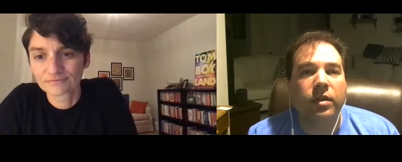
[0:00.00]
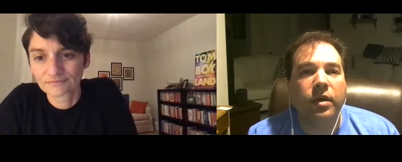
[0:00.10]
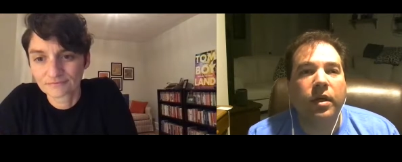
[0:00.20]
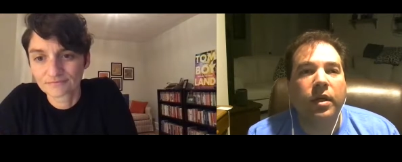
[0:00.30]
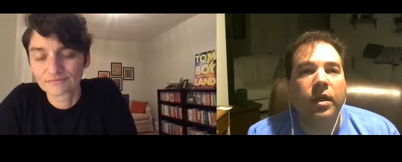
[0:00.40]

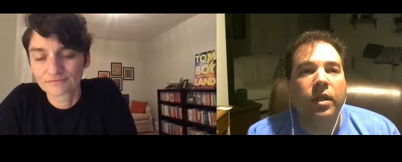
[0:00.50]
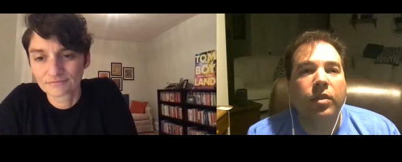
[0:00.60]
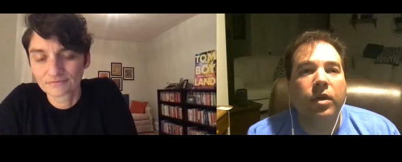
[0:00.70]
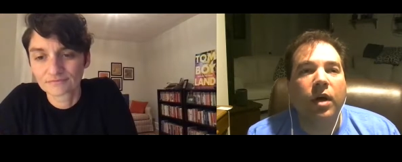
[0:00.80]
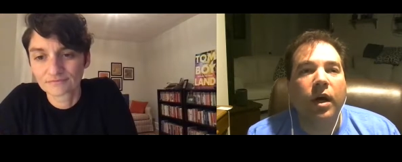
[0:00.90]
Speaker 1: the,
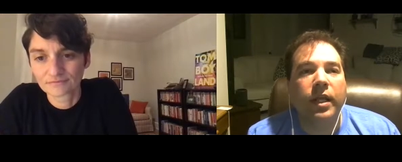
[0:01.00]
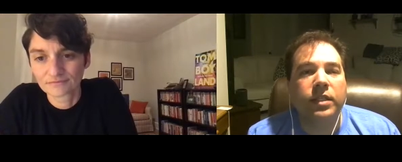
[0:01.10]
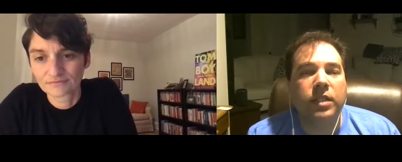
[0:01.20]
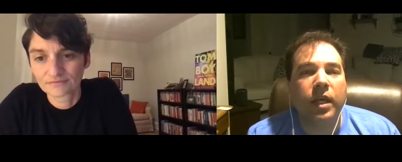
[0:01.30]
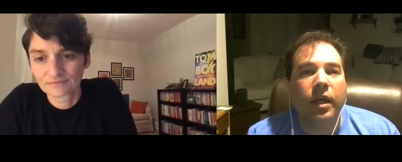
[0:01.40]
the gun
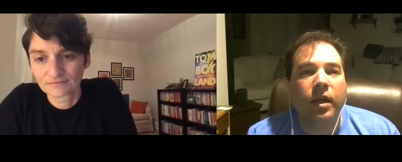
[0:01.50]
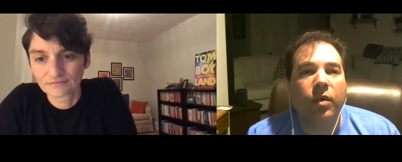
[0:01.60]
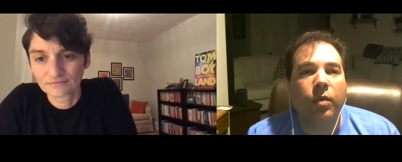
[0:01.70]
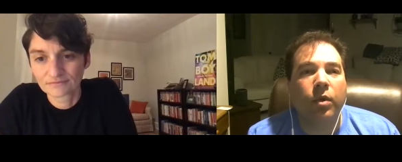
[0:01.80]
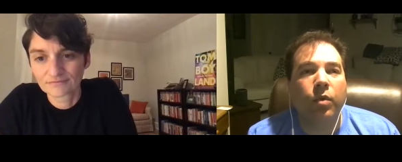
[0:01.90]
essay,
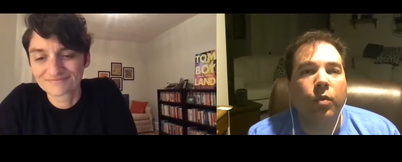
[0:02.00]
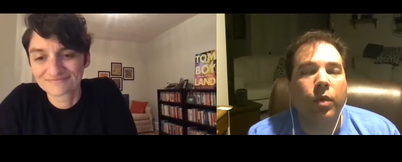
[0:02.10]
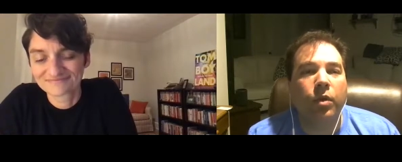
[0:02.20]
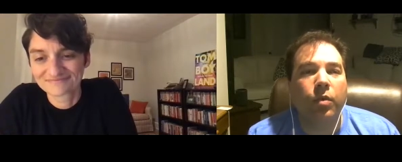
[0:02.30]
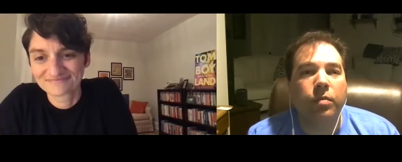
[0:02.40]
when you, when
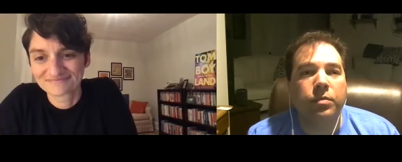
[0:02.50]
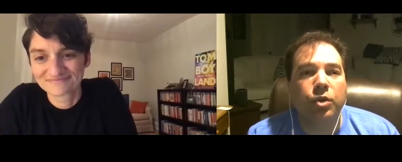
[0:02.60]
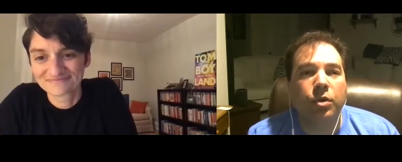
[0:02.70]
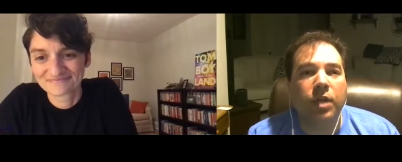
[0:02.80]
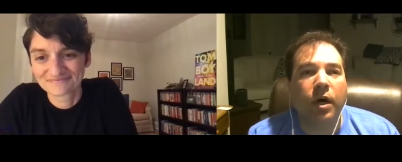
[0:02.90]
you
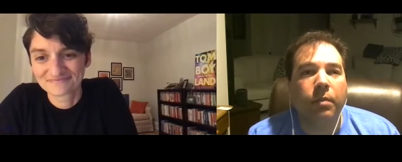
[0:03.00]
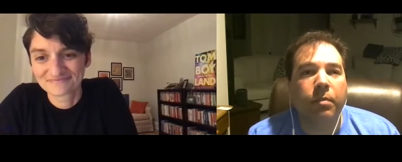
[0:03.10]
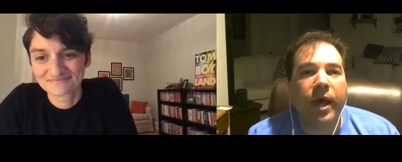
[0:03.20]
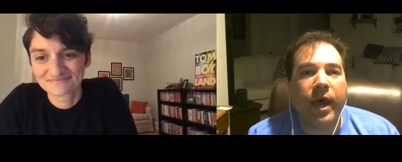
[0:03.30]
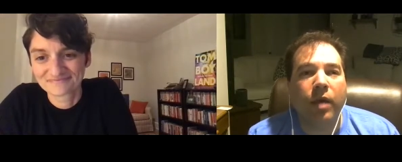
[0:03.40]
start to
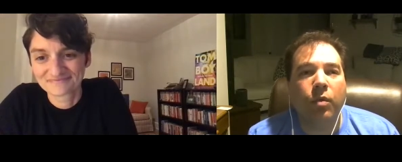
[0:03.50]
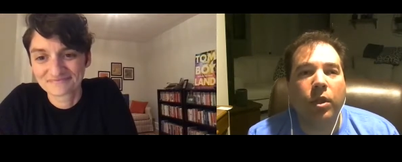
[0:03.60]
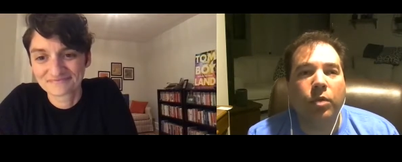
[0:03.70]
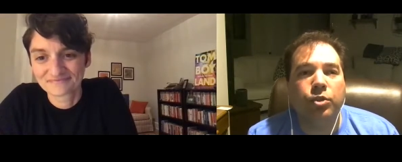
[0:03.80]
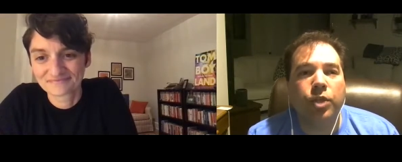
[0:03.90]
unpack what
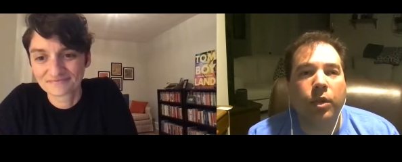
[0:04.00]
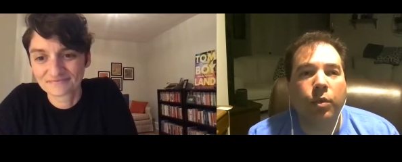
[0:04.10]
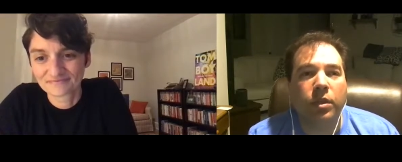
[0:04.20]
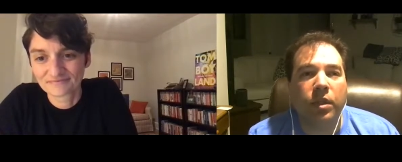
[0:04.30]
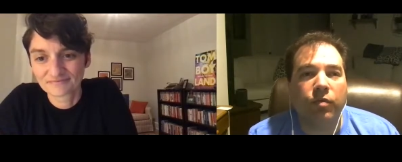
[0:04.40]
you
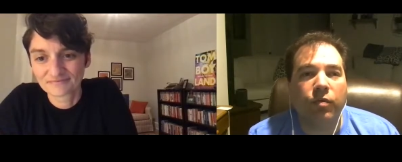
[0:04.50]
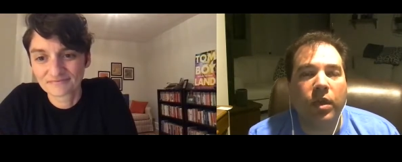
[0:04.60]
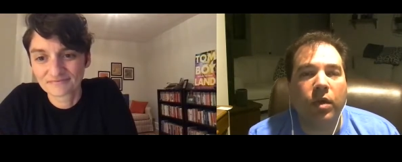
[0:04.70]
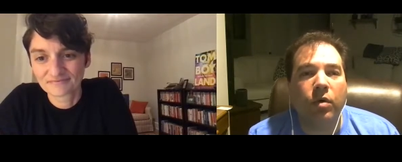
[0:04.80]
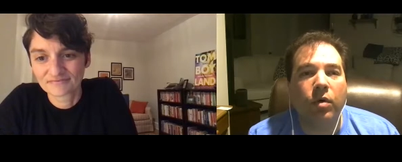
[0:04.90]
genuinely
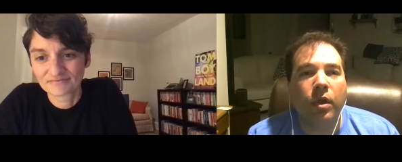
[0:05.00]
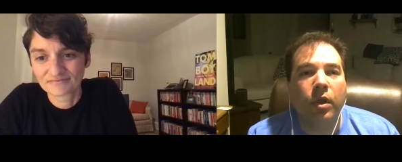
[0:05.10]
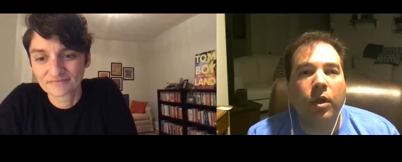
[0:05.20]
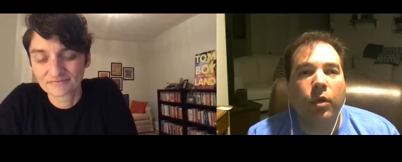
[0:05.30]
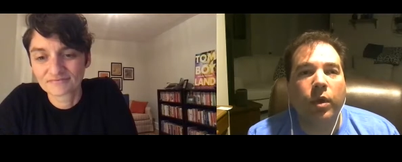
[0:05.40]
feel,
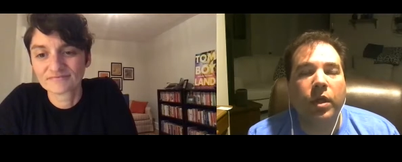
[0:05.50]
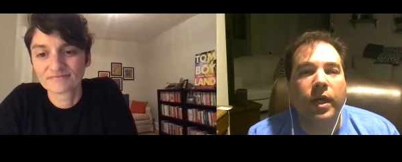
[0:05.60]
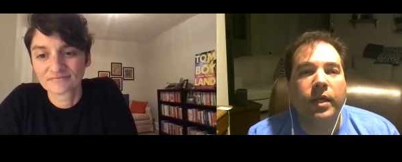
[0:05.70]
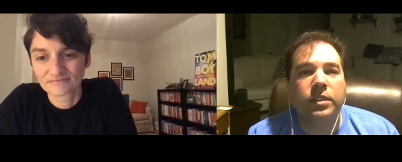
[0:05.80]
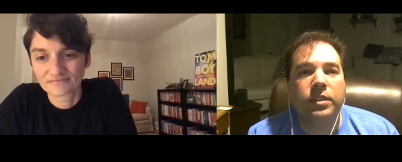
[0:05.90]
you
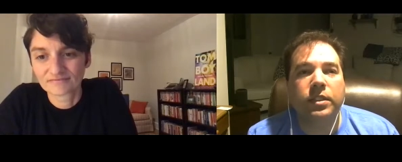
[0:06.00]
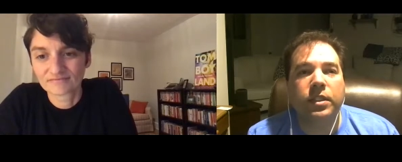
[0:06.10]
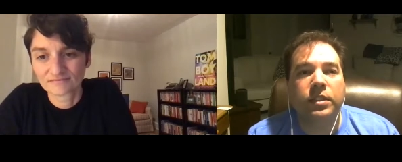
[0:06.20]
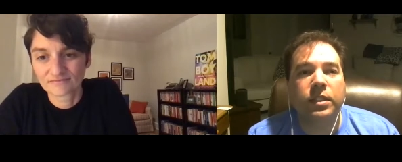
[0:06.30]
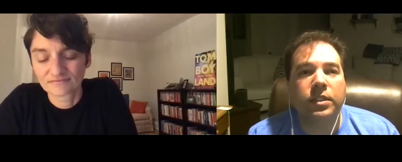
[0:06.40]
realize
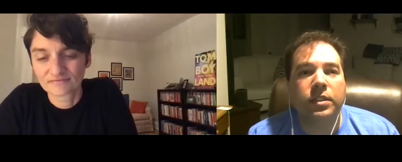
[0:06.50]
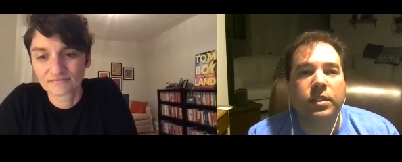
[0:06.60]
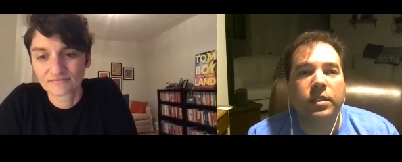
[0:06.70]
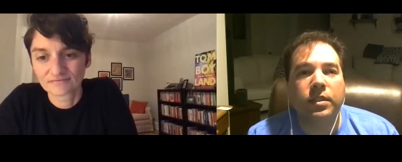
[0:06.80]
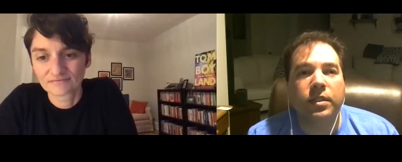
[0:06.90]
this isn't,
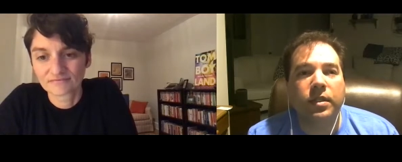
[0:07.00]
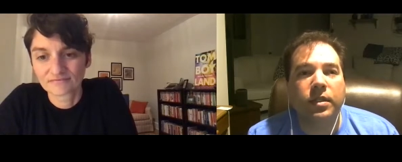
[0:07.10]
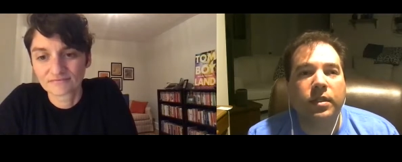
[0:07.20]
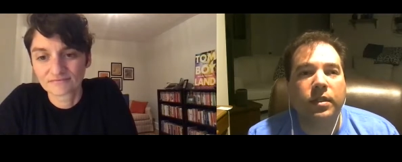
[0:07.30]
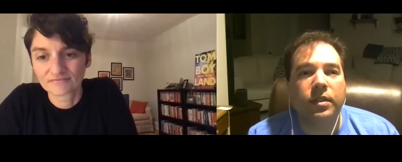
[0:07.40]

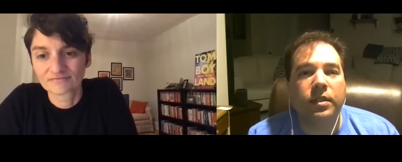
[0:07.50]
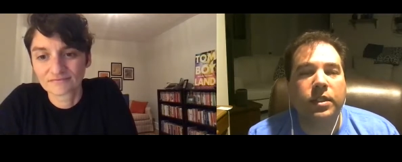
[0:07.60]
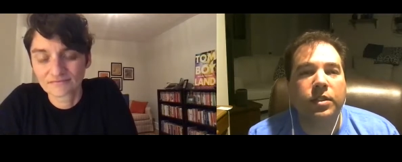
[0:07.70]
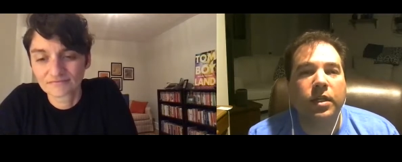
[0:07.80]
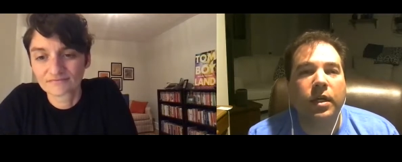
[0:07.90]
this
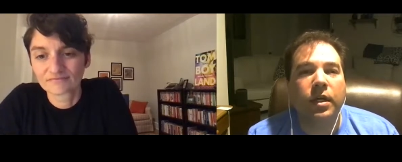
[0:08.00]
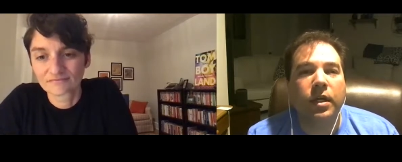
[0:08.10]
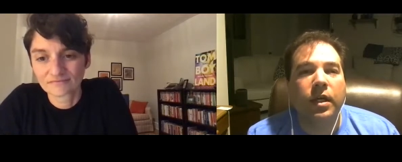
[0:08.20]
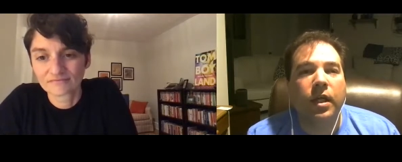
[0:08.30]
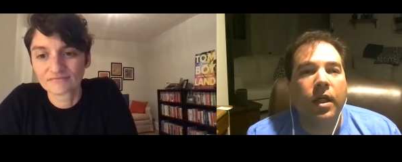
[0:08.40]
isn't a,
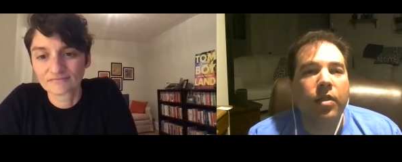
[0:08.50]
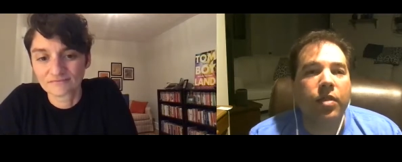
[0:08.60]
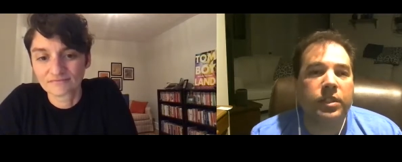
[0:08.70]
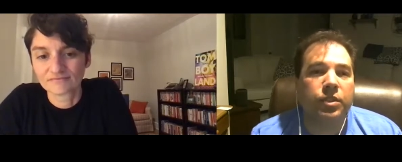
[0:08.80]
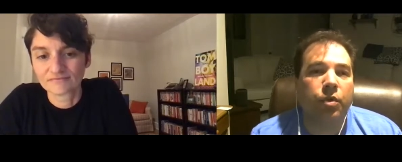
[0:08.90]

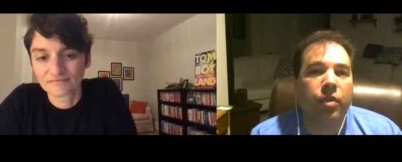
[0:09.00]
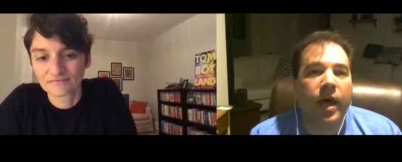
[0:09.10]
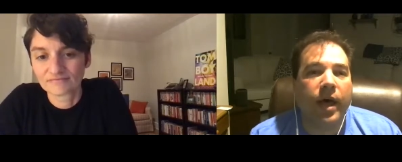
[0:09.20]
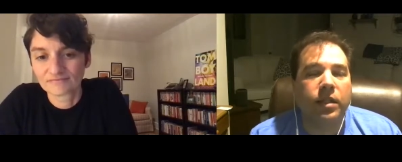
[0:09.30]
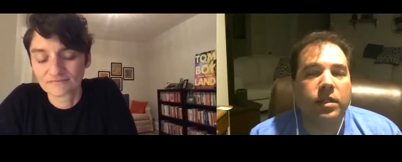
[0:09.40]
this or
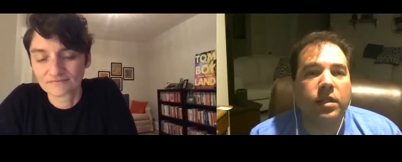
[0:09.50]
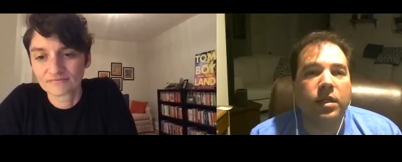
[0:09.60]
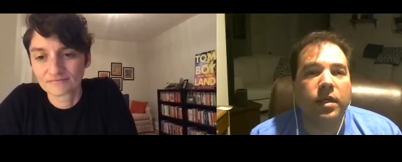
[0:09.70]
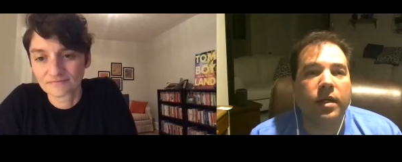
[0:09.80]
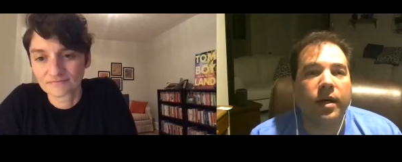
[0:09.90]
that,
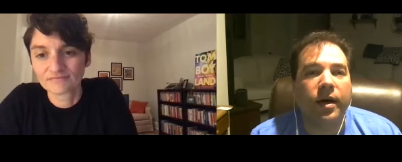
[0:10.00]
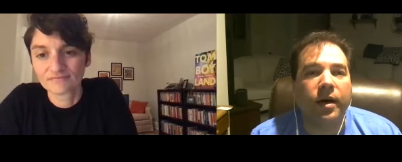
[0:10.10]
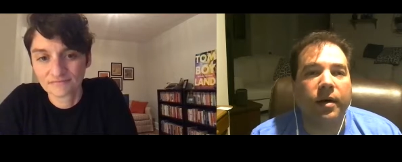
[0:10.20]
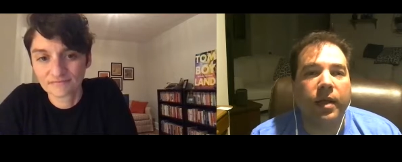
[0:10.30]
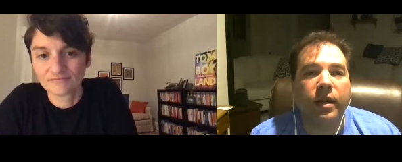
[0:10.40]

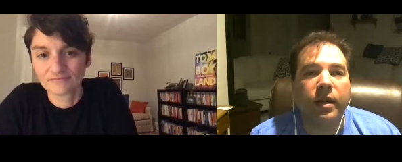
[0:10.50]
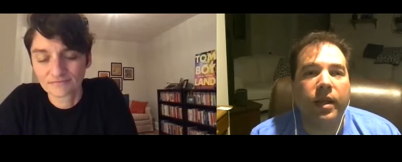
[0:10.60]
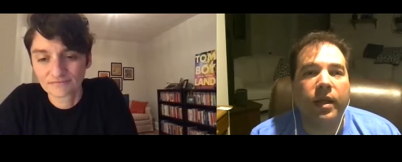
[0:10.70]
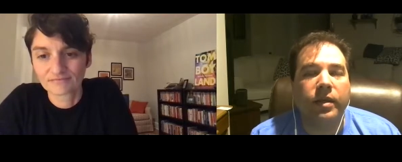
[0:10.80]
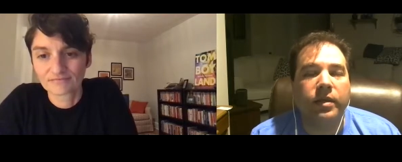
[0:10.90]
uh, and
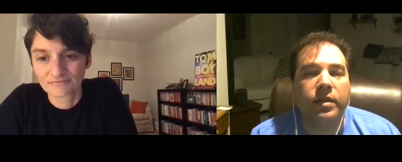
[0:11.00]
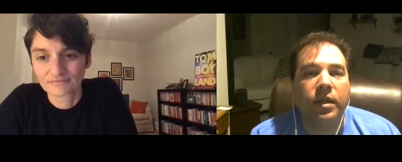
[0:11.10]
and